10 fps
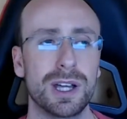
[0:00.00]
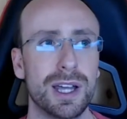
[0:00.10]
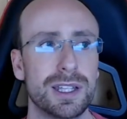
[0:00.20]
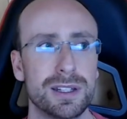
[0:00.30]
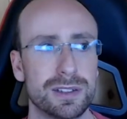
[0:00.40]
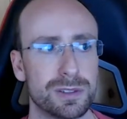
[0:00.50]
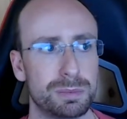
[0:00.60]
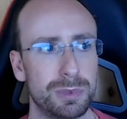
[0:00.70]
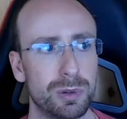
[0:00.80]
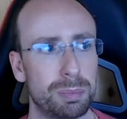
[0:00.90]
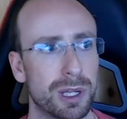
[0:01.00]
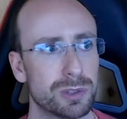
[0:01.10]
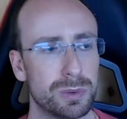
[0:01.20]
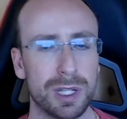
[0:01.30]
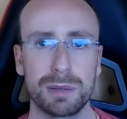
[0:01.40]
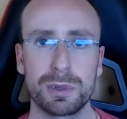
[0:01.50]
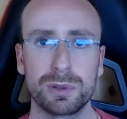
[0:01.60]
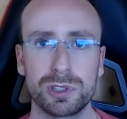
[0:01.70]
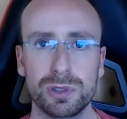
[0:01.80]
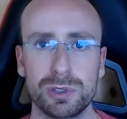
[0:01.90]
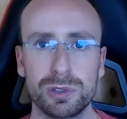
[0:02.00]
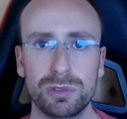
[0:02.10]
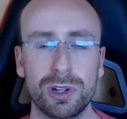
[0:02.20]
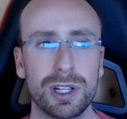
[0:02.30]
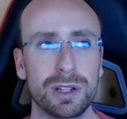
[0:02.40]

It's a little puzzle game called Choo Choo Rocket.